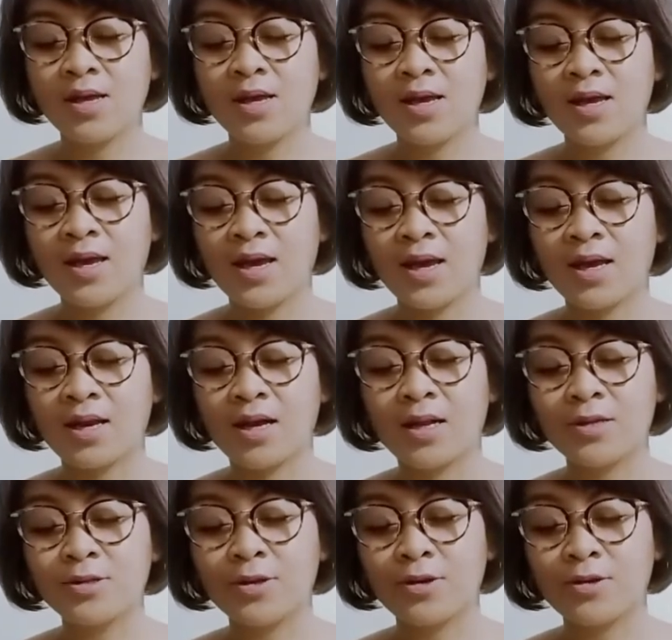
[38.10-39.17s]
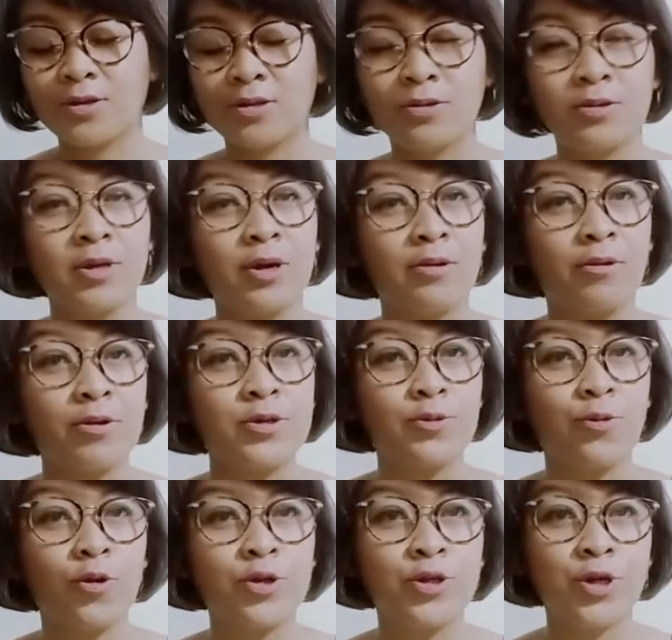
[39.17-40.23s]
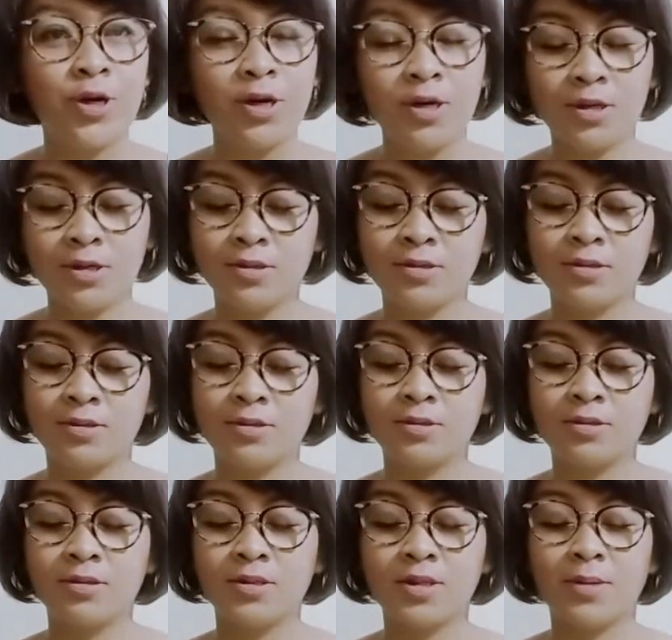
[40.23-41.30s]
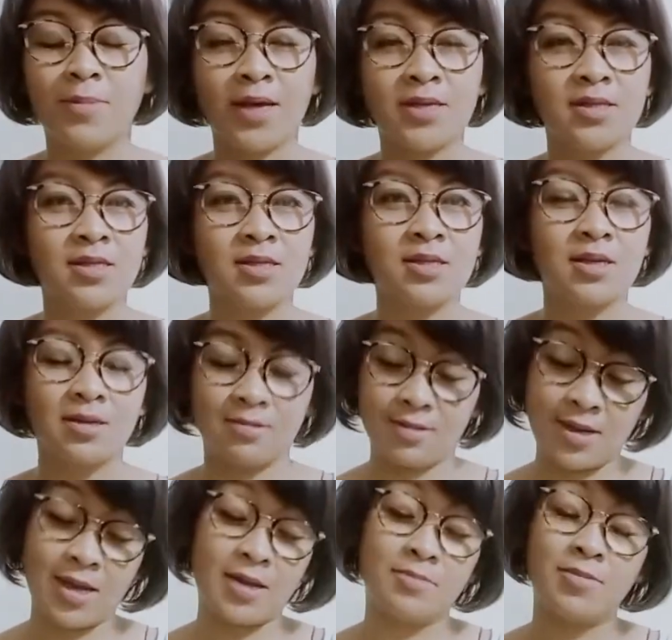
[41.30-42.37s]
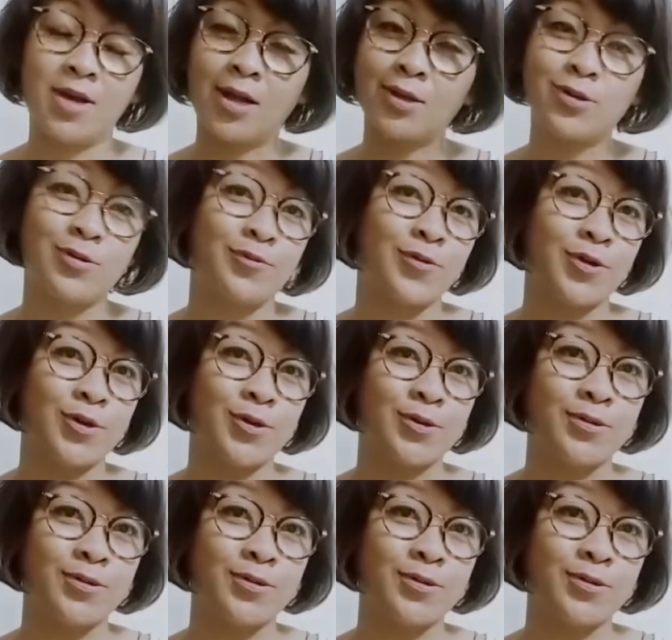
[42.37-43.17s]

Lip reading: And also the cross watcher, the message can be also for you.